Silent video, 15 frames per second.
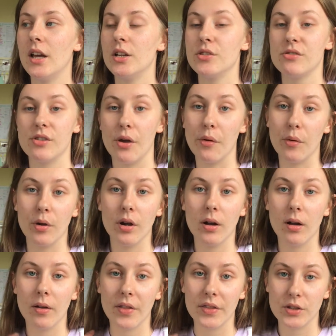So
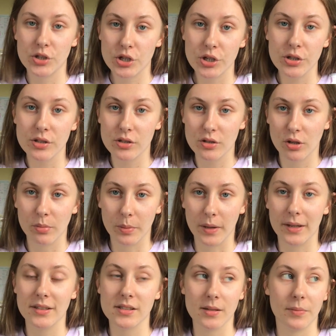choose a
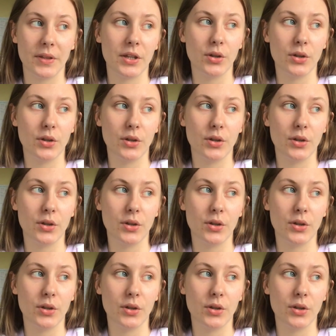topic or something